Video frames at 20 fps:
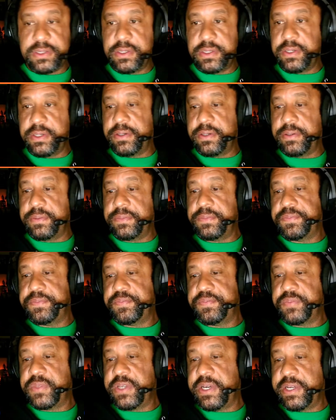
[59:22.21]

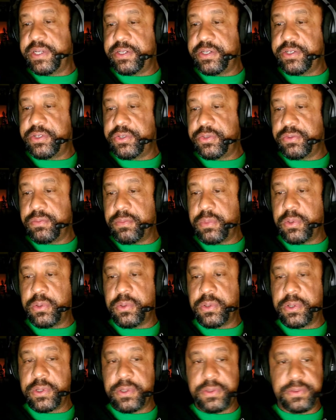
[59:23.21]
I need to do
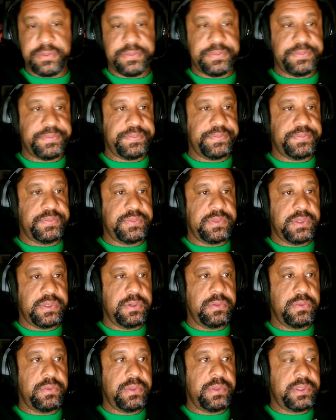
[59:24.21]
more
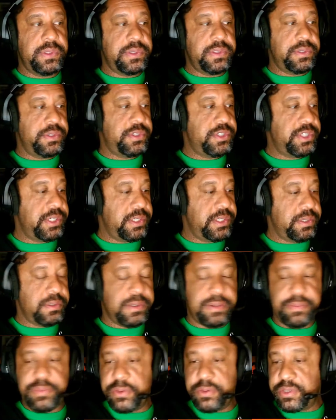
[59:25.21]
with this channel. I'm
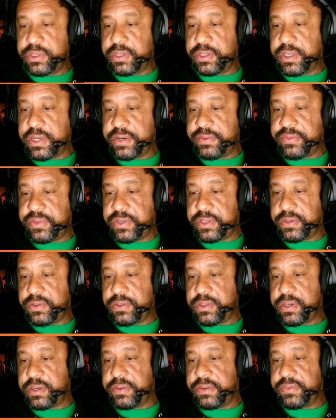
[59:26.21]
posting a lot of videos, a lot of
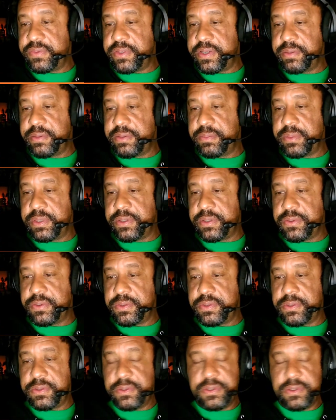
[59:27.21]
flying videos,
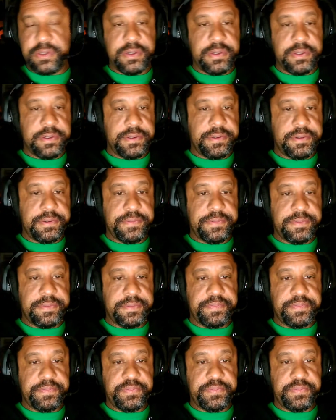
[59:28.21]
but
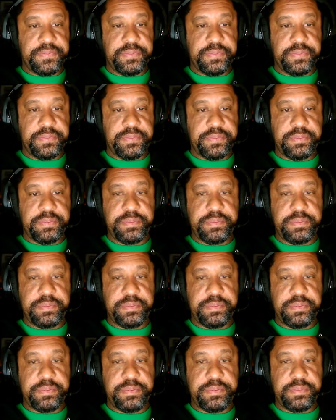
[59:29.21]

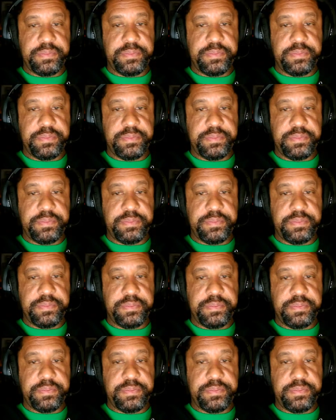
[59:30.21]
I need to do some more
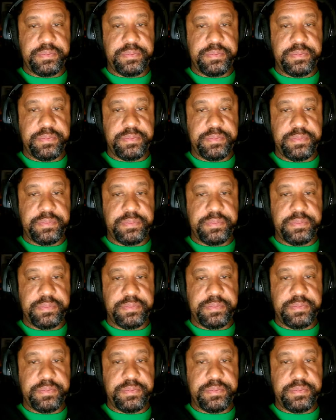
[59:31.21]
stuff, and I've been
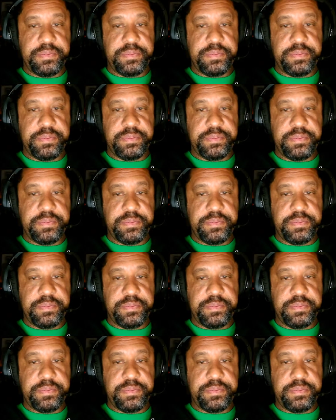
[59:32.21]
working too hard.